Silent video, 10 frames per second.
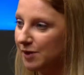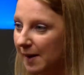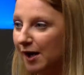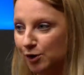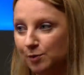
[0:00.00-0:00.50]
the
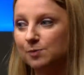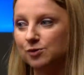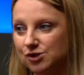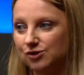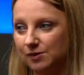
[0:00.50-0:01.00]
patent will be
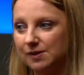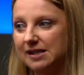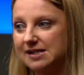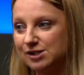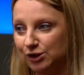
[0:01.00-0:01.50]
pushed through on
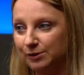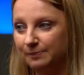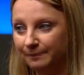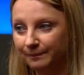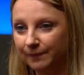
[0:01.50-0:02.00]
that soon.
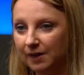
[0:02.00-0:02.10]
So